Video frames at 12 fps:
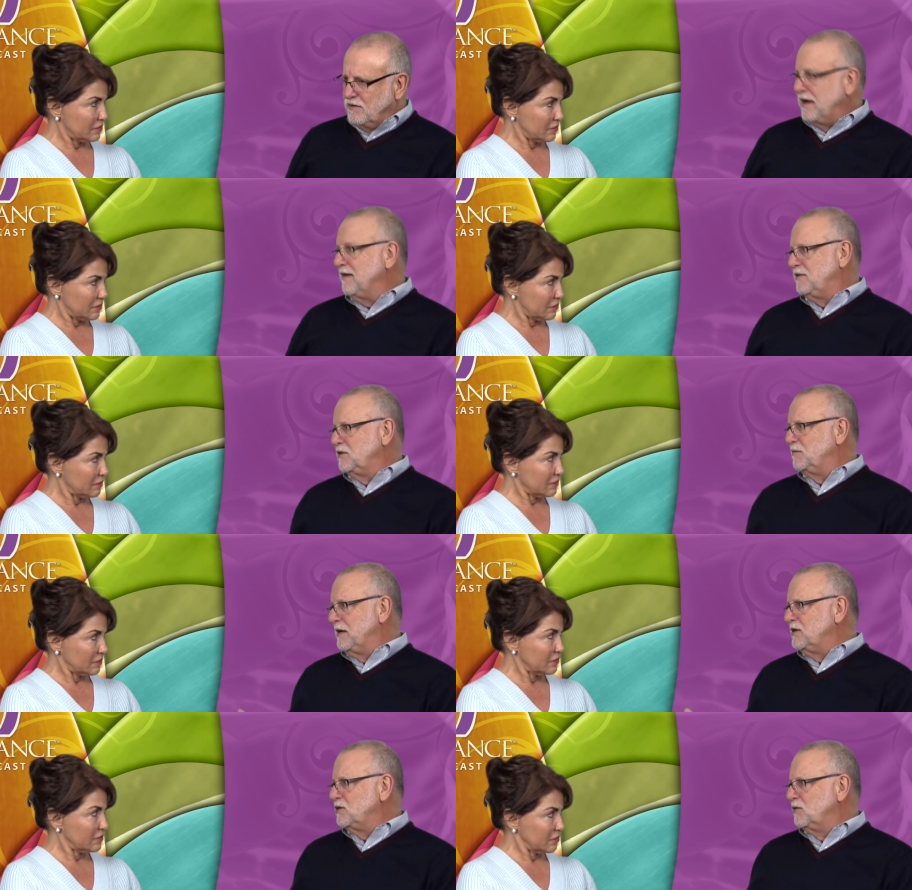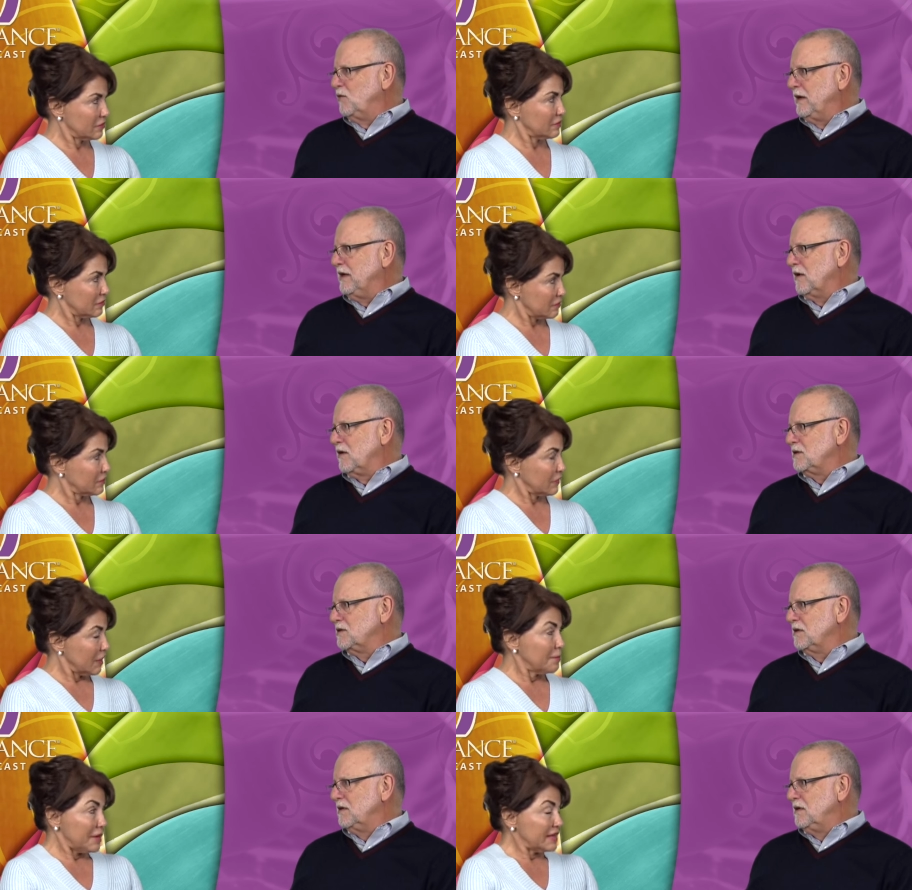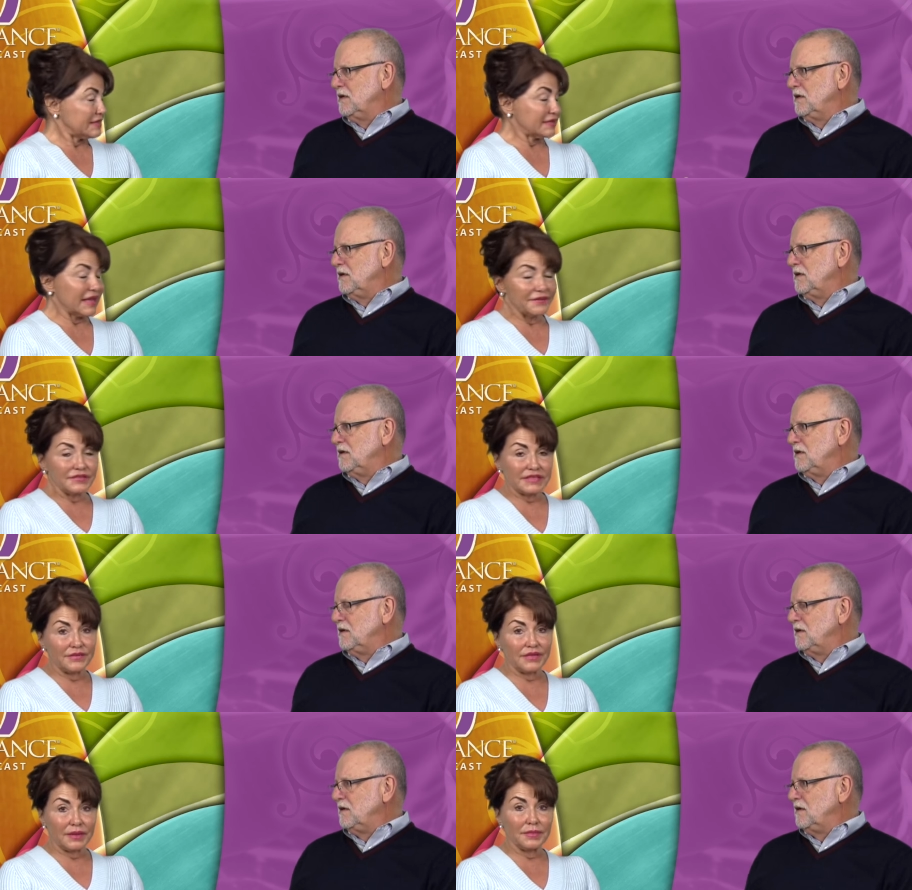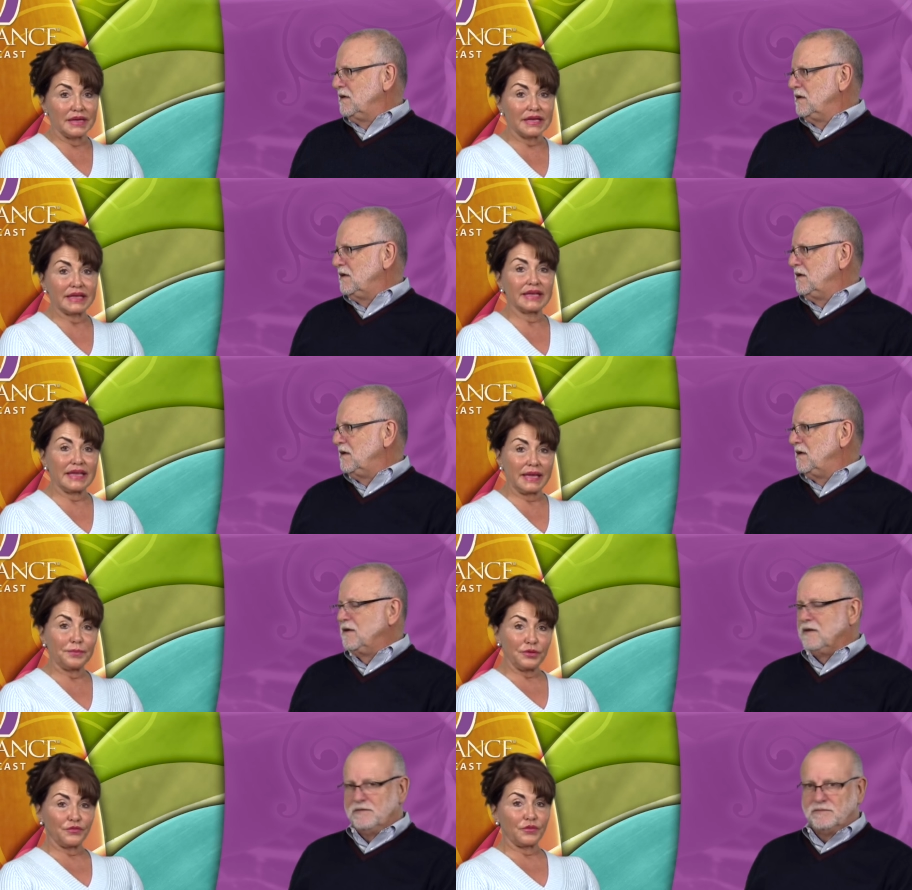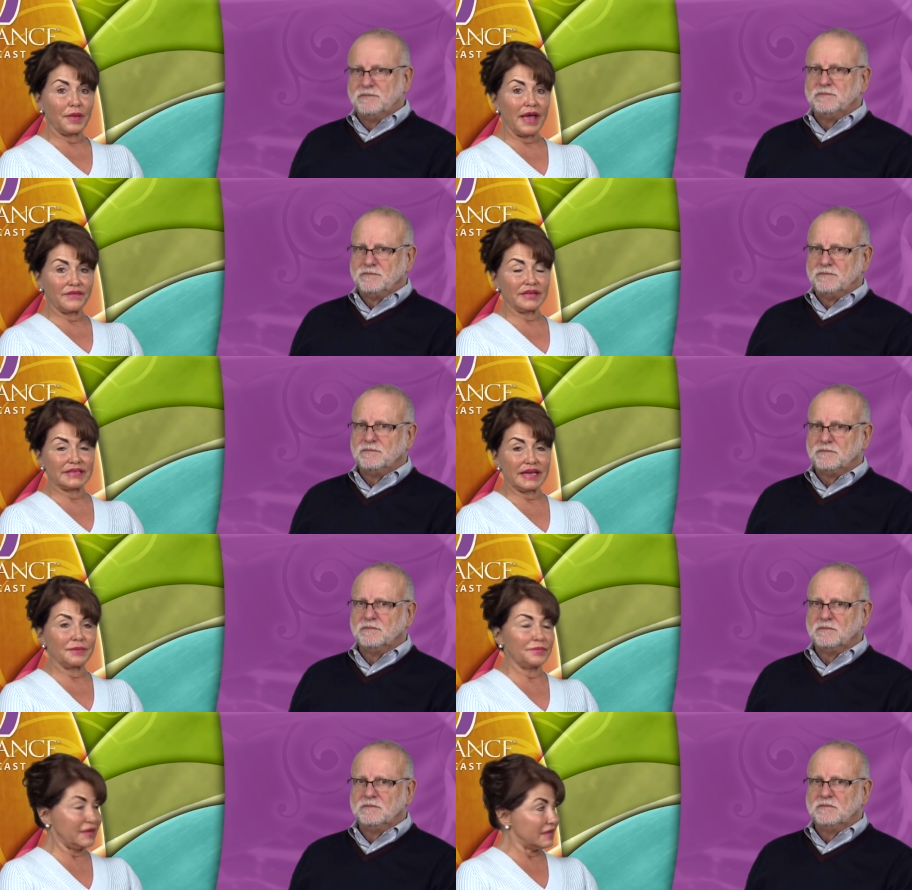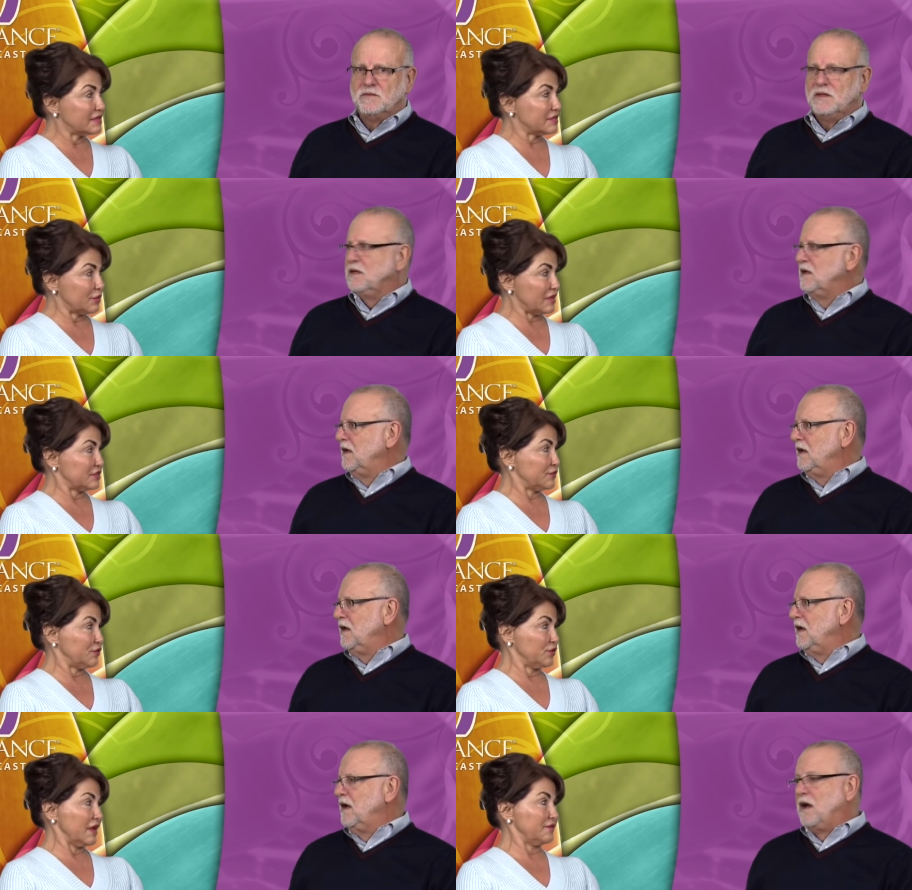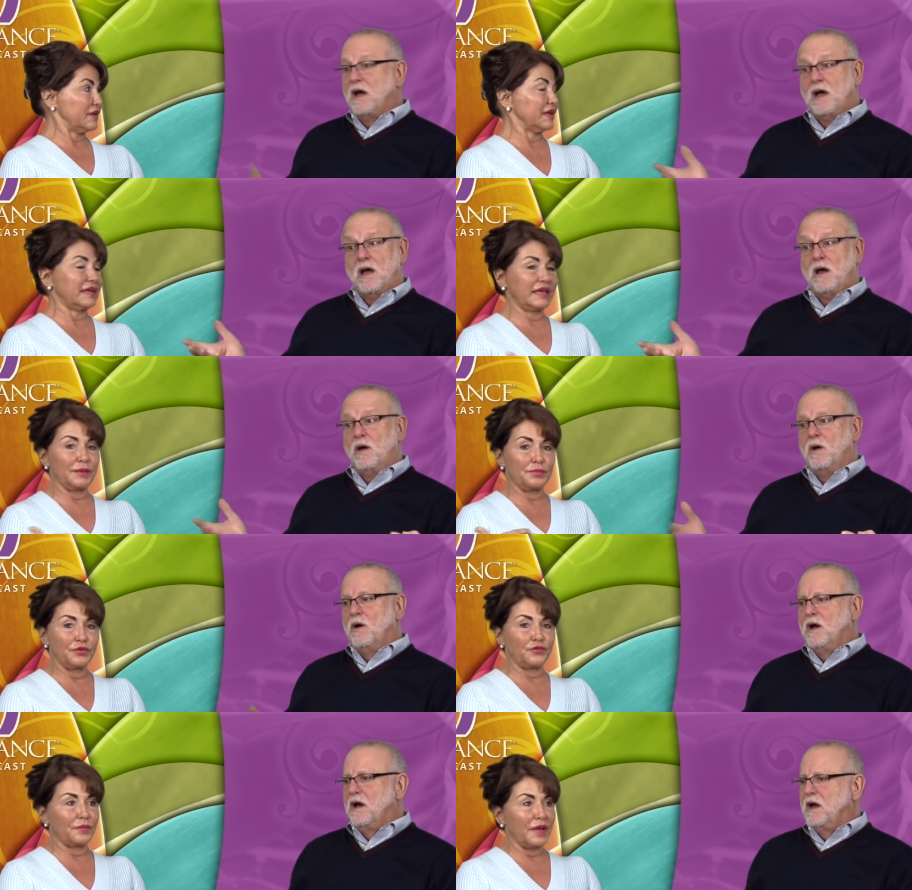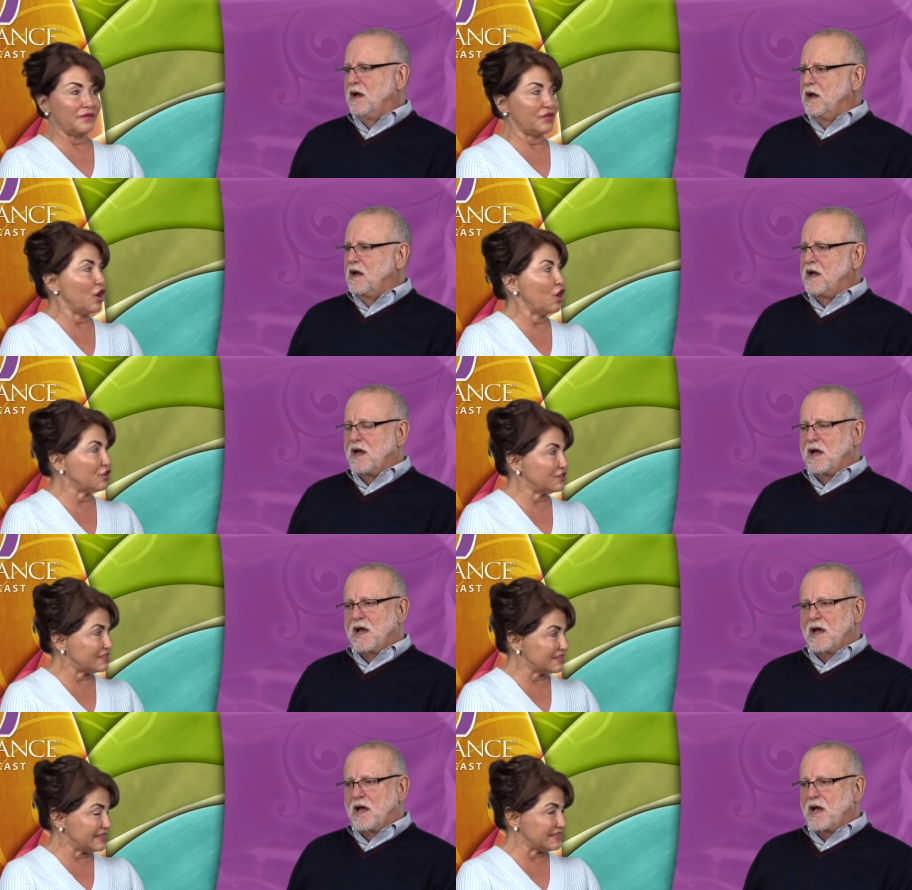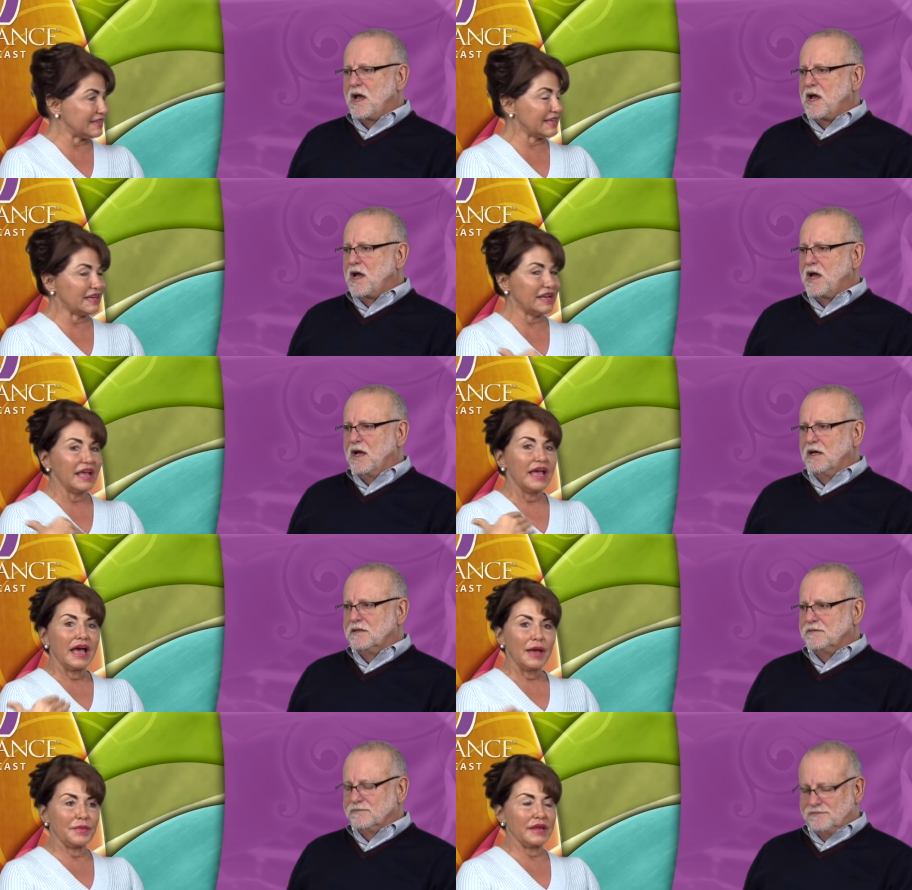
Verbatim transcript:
Speaker 1: you have this magical weight loss.
Speaker 2: It's life saving. I mean, it can keep you from having diabetes the rest of your life. It can keep you from having heart disease. It can, I